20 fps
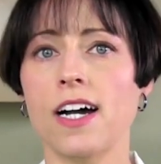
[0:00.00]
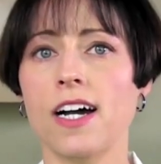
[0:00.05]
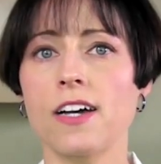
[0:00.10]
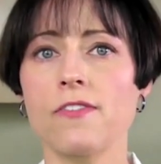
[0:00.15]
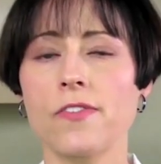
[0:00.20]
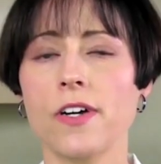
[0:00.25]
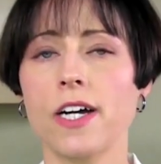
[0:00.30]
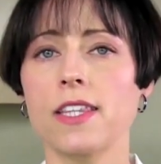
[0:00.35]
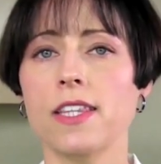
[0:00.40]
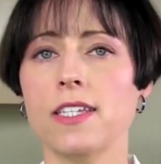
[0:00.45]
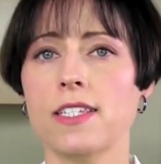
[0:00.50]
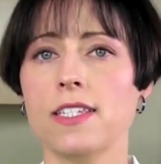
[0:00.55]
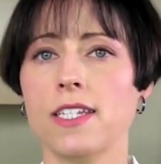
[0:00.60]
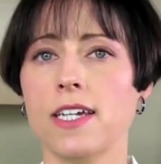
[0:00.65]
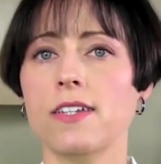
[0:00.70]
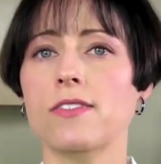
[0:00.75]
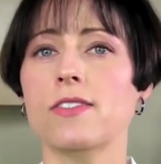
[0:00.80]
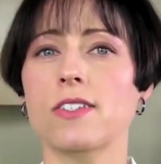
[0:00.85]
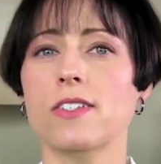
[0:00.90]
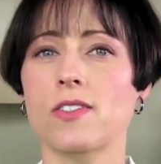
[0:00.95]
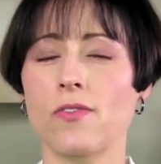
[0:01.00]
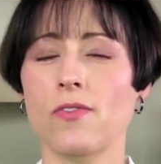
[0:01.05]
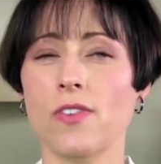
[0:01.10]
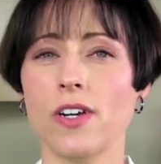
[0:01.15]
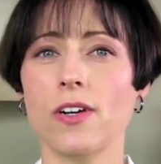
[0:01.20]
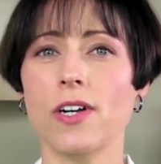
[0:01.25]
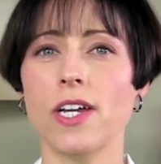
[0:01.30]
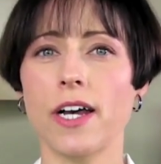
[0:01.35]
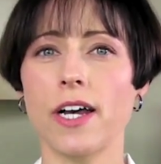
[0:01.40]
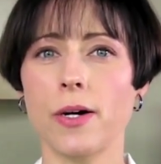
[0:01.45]
I find this test is
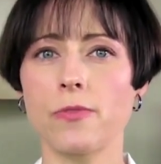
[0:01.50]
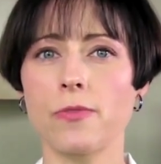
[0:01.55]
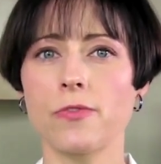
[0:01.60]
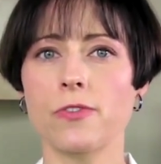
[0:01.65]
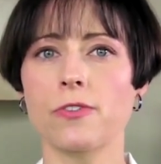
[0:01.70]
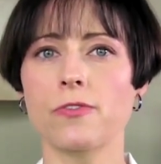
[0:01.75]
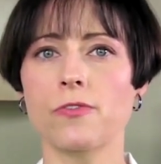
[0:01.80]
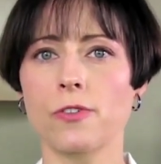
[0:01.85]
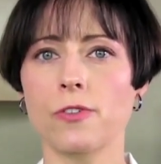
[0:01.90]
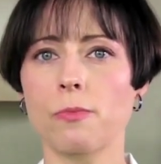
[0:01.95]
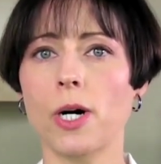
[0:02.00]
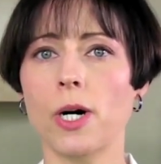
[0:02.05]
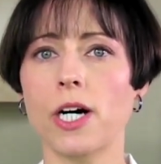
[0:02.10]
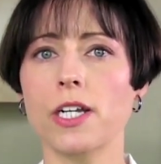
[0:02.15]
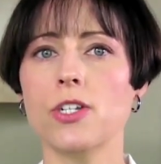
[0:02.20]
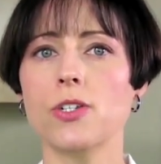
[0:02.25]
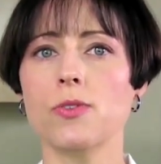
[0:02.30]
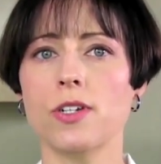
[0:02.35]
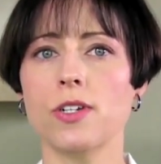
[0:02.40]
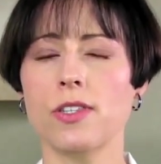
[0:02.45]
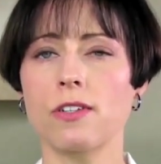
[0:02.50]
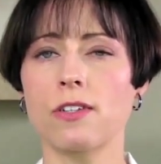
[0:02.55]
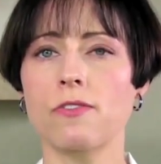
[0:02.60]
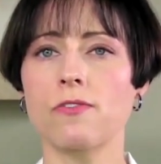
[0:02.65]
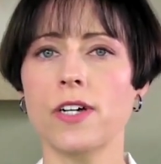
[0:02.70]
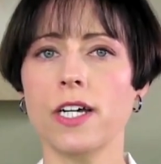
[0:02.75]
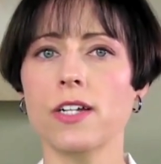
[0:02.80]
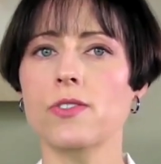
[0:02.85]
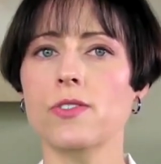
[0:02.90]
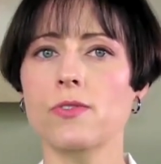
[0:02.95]
very helpful for monitoring the
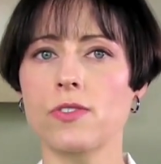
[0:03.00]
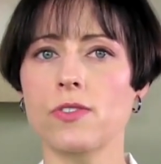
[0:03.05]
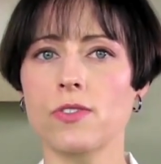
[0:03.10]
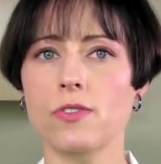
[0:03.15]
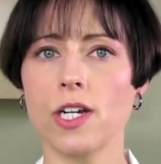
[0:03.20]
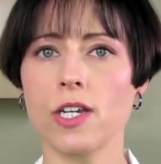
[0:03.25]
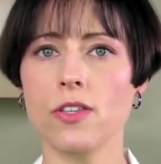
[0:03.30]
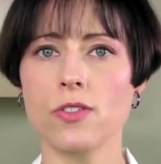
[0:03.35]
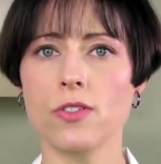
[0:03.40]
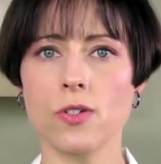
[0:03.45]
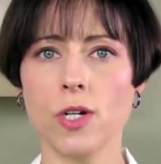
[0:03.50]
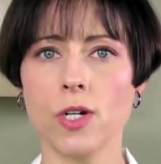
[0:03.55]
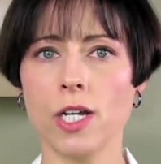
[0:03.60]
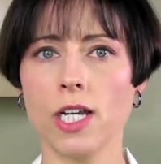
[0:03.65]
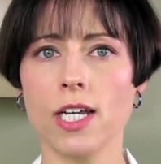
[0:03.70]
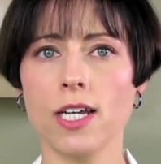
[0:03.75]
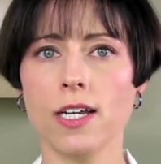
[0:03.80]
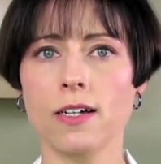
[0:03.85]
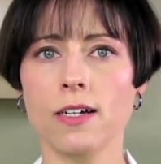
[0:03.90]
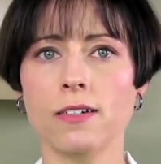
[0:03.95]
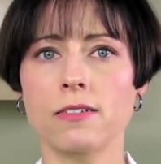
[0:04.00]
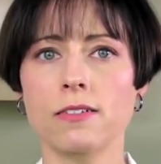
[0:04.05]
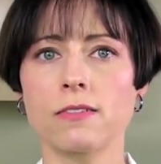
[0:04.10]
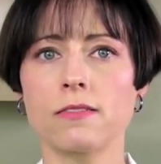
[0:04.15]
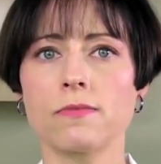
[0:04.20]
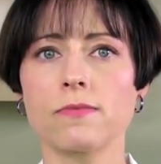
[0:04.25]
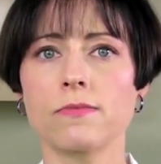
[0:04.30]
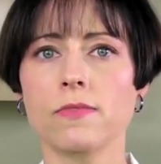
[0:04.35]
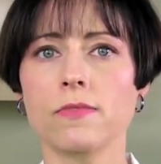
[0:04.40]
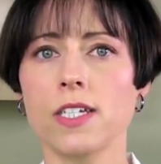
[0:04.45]
effects of strength training.
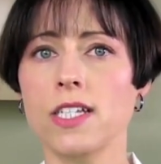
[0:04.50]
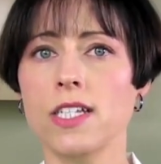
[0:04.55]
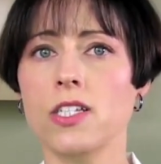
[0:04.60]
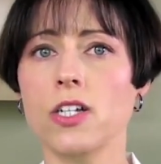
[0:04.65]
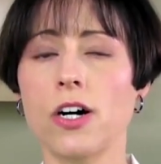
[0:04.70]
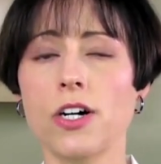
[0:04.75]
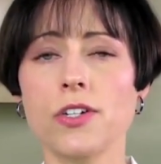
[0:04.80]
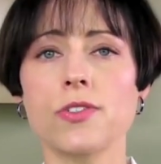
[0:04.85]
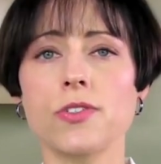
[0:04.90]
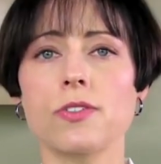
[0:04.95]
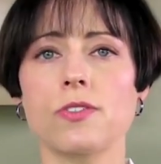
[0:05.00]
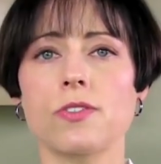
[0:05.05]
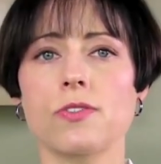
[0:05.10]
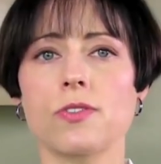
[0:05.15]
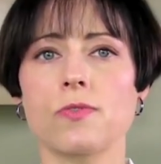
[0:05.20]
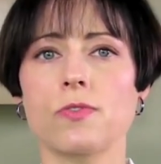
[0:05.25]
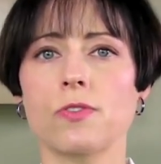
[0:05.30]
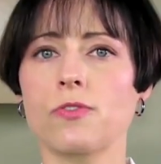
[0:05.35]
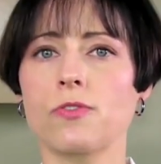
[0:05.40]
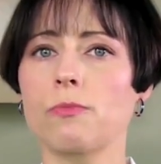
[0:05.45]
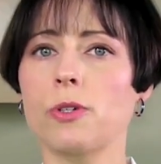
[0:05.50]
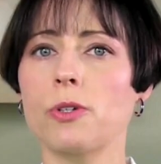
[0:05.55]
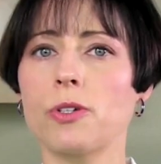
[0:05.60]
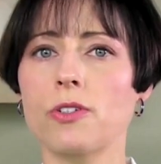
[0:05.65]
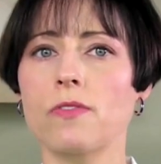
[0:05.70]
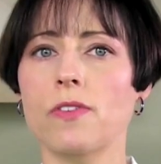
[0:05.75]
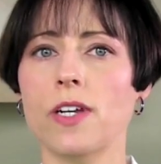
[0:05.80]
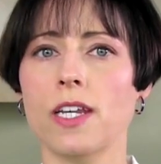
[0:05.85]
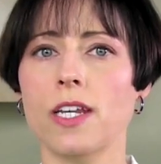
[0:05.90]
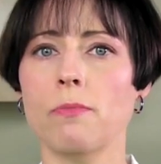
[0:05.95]
It's also useful for
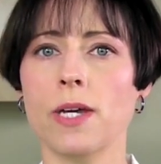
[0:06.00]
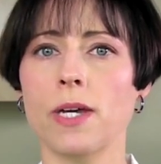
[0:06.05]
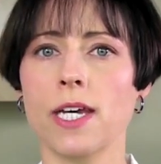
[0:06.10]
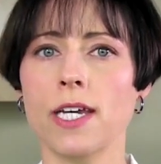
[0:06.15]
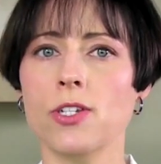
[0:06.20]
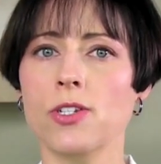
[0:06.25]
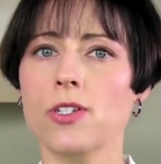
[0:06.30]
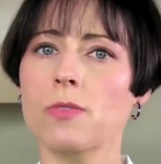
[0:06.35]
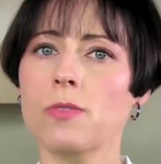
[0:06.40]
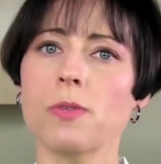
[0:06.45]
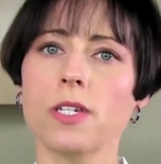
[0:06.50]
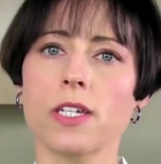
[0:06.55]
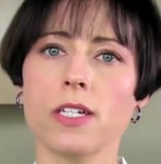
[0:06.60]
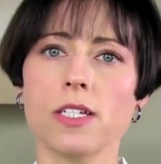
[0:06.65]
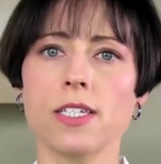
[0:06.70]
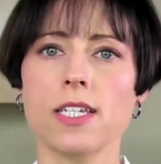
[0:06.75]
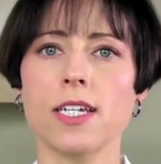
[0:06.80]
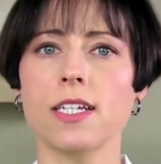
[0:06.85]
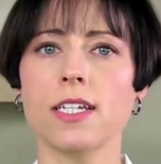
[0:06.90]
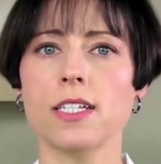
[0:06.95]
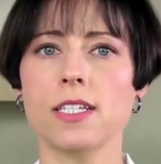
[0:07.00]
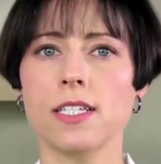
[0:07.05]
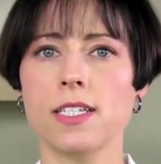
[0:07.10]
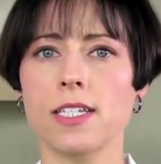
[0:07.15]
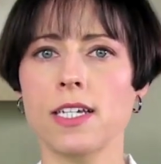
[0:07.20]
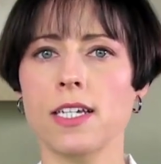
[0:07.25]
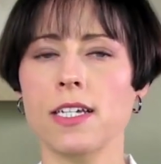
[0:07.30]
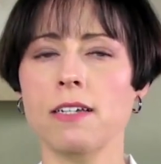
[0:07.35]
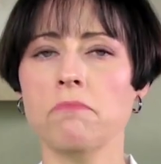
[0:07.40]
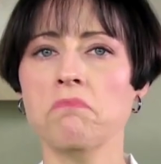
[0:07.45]
motivating patients because they can
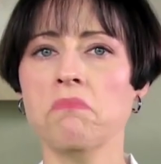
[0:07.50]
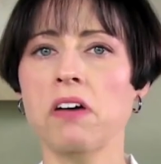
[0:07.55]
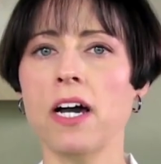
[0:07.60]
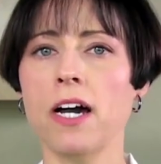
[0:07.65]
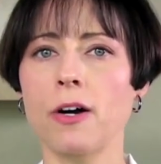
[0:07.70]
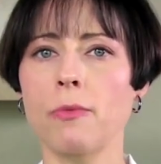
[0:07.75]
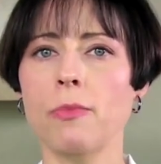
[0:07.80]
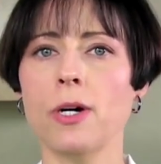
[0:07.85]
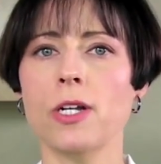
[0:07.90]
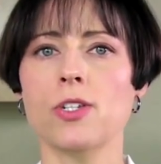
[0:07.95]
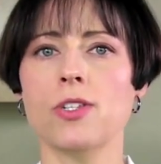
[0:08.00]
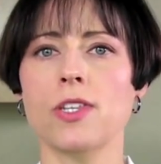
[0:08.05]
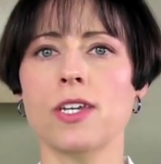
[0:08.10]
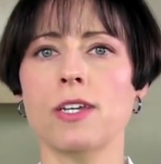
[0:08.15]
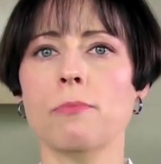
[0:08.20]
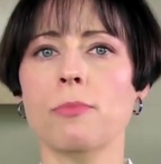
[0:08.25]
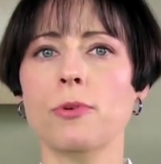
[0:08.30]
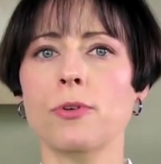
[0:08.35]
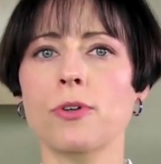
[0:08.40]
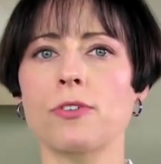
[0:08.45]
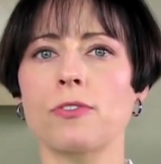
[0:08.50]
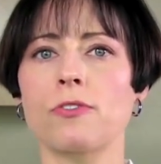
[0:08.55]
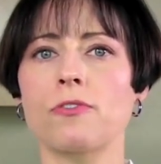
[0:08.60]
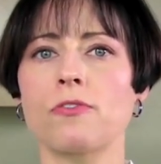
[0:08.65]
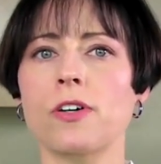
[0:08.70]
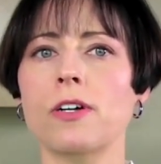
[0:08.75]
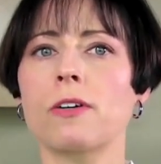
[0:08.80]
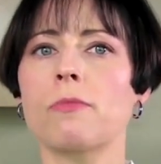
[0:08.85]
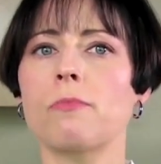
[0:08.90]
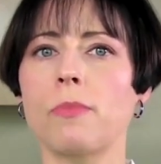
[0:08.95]
see how much they
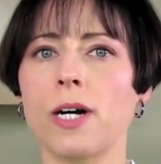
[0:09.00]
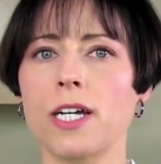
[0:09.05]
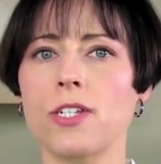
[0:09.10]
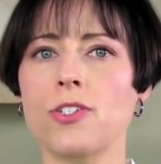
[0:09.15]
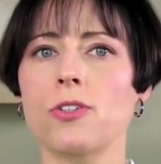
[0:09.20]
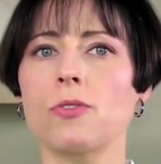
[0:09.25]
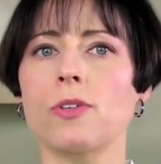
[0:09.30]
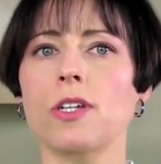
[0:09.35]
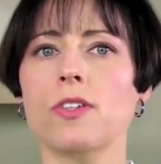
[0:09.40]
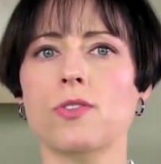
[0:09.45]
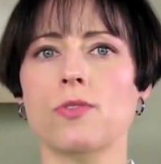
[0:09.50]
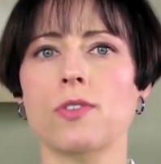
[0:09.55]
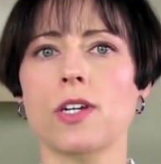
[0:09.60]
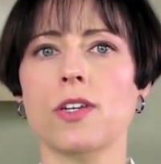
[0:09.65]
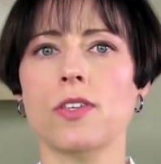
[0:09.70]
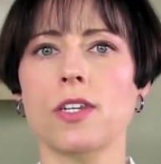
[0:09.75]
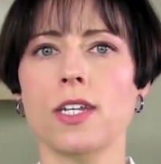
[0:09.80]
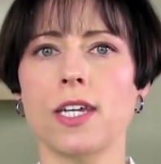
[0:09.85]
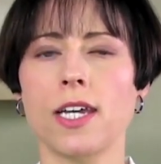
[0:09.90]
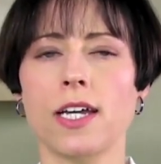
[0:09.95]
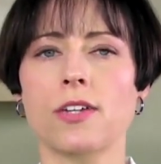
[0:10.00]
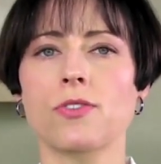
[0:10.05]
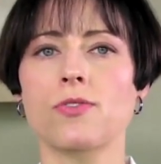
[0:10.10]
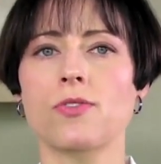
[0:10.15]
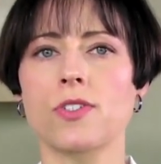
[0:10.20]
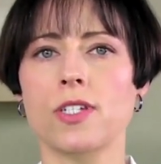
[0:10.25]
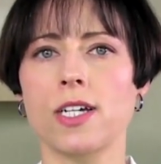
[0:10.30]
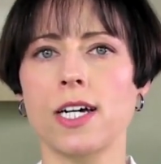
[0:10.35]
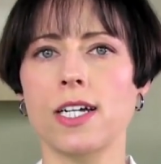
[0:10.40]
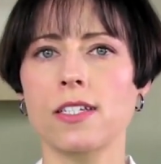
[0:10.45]
improve by doing strengthening
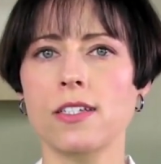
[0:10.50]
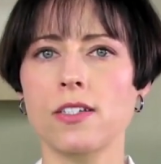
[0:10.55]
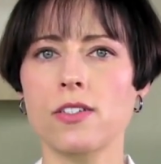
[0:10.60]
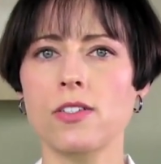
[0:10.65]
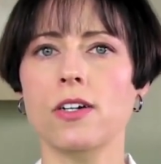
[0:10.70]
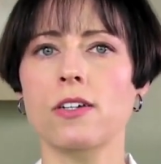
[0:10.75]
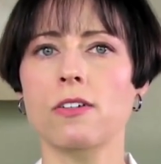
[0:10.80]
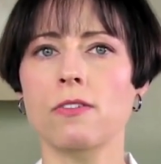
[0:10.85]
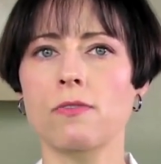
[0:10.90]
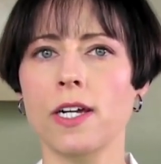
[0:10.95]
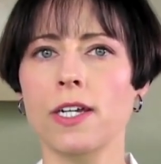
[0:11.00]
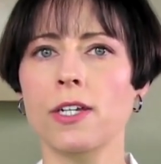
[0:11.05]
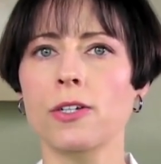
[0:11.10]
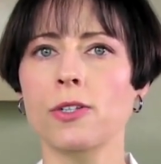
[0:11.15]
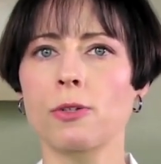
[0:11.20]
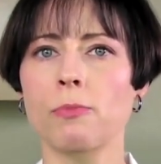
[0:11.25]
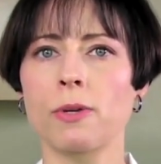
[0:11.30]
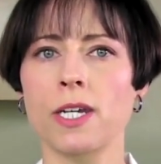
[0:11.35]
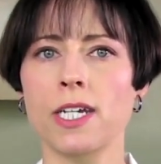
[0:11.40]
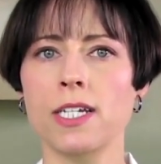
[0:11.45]
exercises on a regular